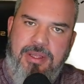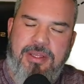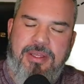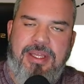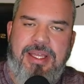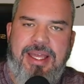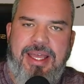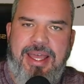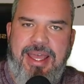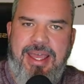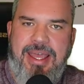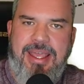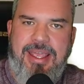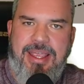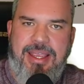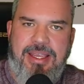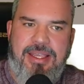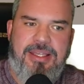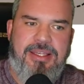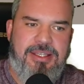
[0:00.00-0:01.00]

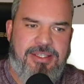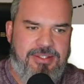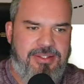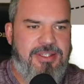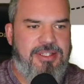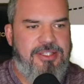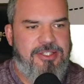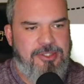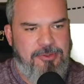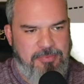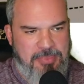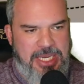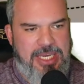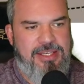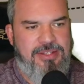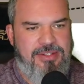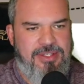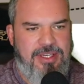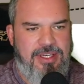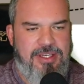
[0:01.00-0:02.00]
A is the
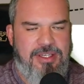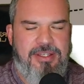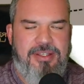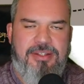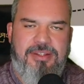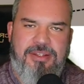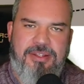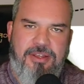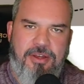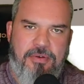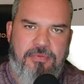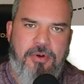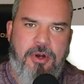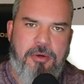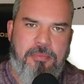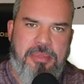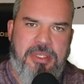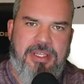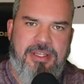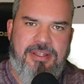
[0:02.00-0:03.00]
spacing of our
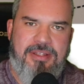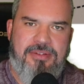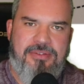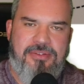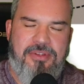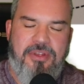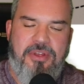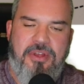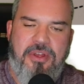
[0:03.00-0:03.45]
pins.